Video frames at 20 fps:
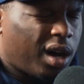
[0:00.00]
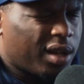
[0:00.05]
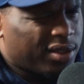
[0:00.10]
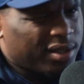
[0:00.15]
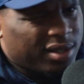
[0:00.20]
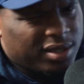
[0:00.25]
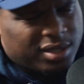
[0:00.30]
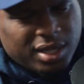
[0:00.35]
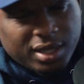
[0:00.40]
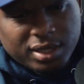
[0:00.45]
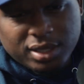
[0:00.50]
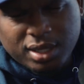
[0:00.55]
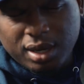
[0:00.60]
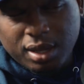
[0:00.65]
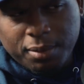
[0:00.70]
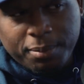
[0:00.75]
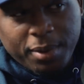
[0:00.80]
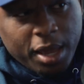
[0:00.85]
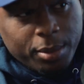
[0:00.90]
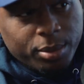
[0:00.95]

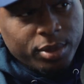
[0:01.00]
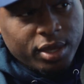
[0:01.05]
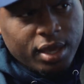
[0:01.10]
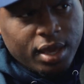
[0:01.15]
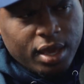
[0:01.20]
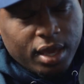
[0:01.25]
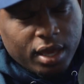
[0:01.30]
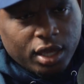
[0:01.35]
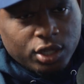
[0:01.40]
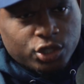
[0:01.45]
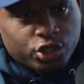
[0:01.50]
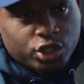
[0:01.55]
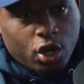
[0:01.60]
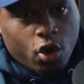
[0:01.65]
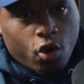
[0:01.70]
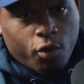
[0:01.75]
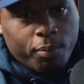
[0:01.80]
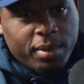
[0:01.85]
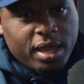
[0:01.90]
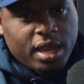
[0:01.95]
Authenticity, baby. It
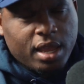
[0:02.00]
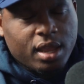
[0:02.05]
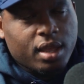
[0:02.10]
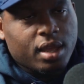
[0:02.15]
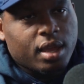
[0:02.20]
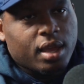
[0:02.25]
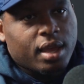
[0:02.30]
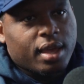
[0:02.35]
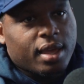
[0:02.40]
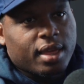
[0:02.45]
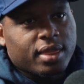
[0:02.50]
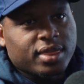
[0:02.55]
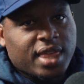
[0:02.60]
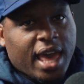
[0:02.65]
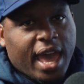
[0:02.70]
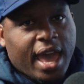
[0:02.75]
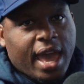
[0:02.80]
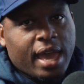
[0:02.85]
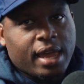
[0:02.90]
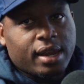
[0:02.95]
showed me
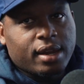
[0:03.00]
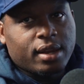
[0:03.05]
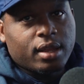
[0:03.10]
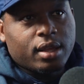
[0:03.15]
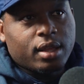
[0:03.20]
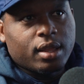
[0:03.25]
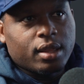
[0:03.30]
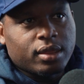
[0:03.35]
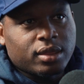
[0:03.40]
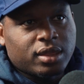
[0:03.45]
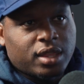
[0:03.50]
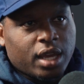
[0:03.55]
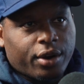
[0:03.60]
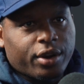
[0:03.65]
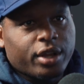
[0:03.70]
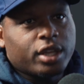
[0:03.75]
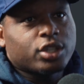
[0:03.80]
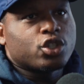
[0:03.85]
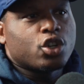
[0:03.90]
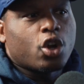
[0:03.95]
that
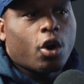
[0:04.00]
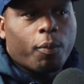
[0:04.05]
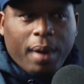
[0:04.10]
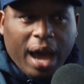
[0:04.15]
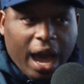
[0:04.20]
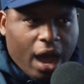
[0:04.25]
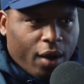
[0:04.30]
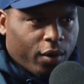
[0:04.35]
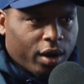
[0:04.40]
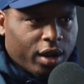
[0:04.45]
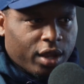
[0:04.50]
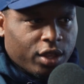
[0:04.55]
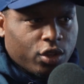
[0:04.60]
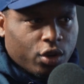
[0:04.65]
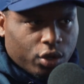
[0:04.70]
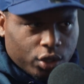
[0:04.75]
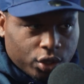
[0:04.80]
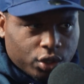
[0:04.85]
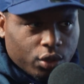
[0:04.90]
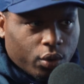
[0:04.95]
there is no power in
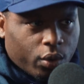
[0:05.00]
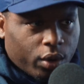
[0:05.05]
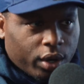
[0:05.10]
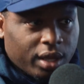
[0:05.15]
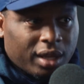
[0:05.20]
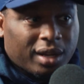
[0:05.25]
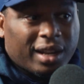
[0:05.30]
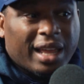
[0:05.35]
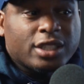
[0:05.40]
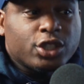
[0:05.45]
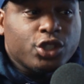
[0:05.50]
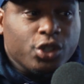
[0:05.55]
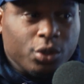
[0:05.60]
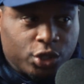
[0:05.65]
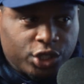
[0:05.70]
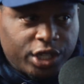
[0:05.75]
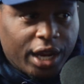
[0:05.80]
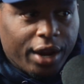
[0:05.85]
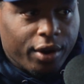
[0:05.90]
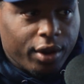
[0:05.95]
your story unless you
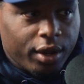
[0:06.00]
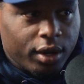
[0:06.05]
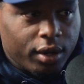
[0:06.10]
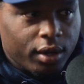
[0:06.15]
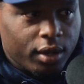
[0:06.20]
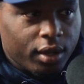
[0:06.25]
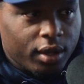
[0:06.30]
share it.